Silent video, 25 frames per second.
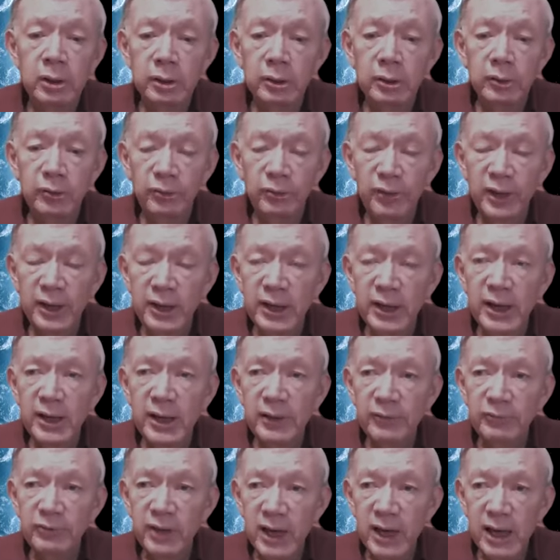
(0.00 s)
They
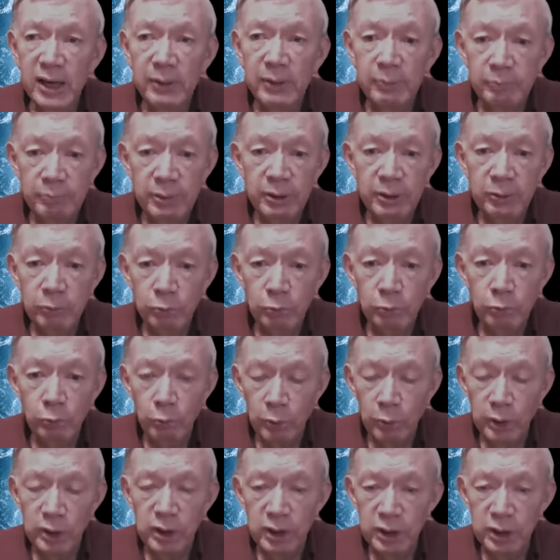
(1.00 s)
have not been
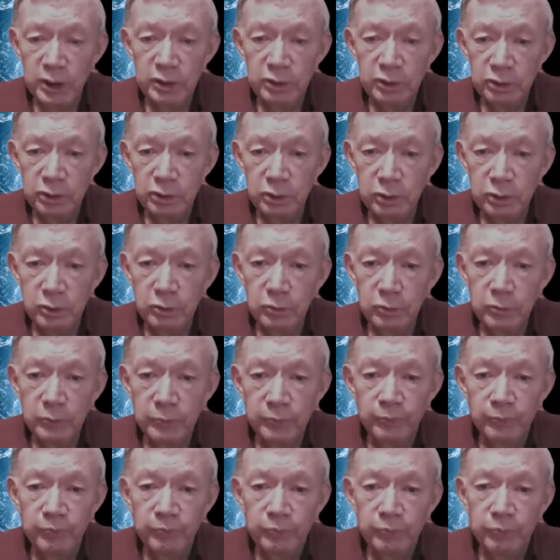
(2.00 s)
willing to
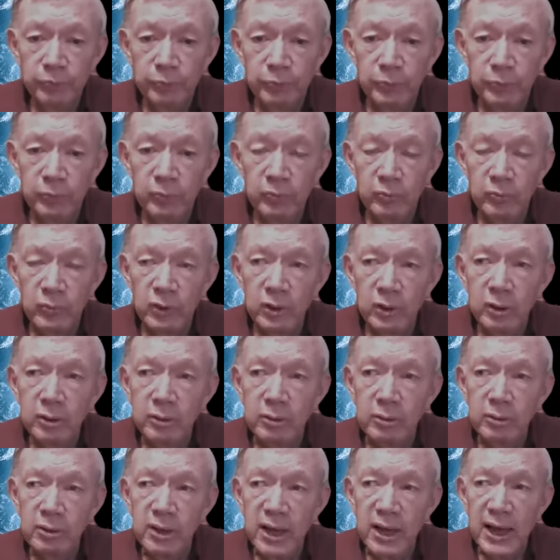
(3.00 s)

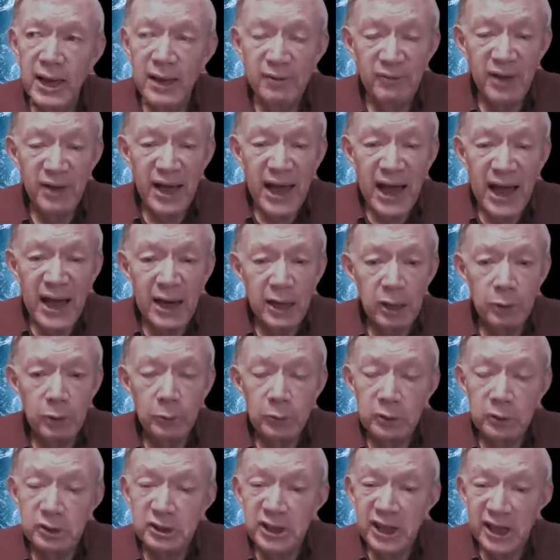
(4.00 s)
have
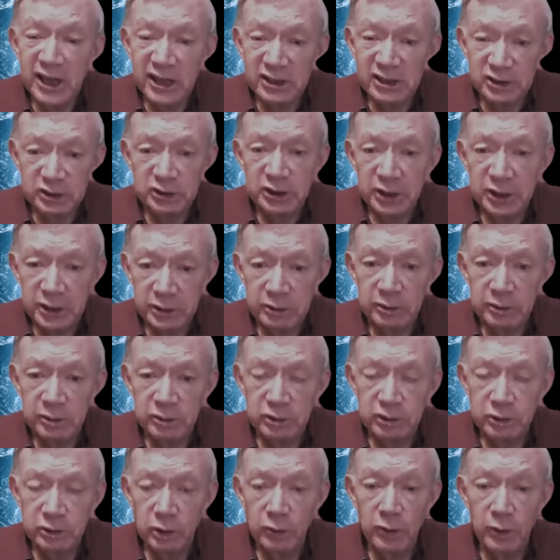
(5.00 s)
adequate testing
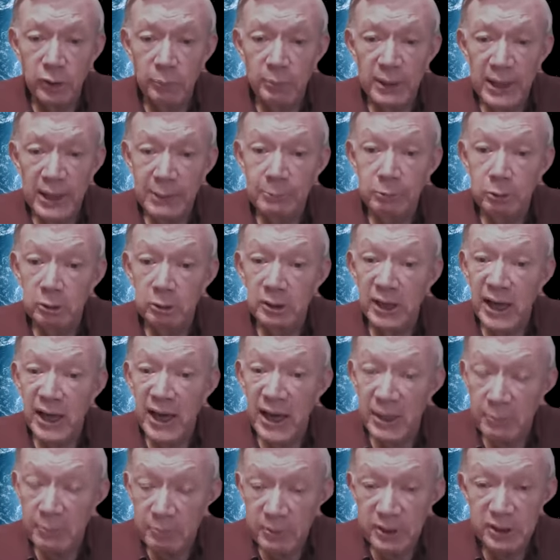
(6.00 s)
so that people
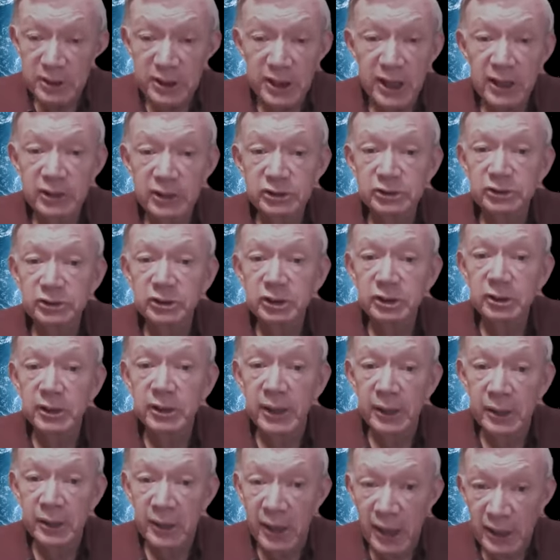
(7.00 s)
can be tested
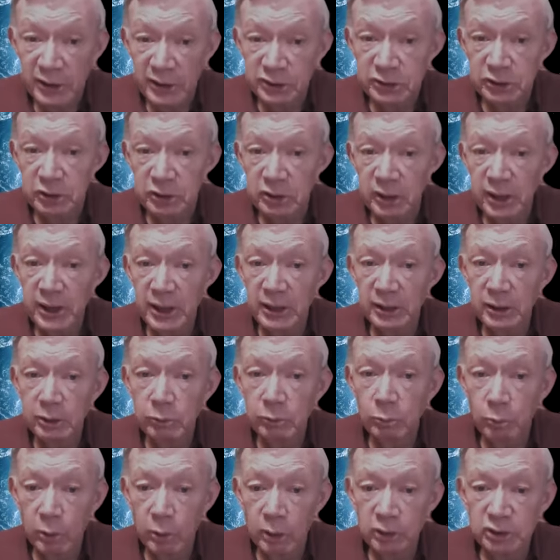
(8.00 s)
and
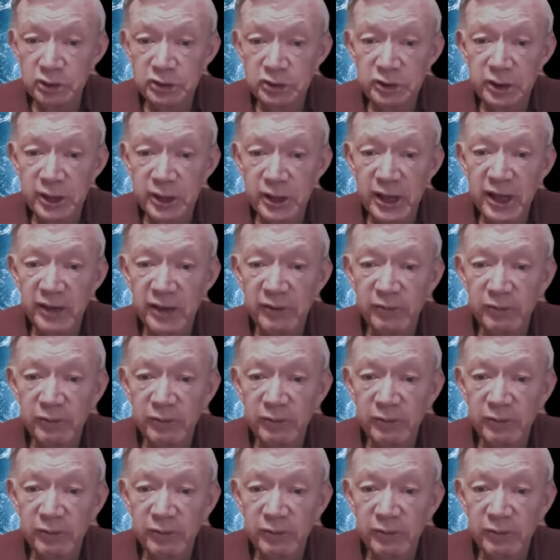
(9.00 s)
isolated once they have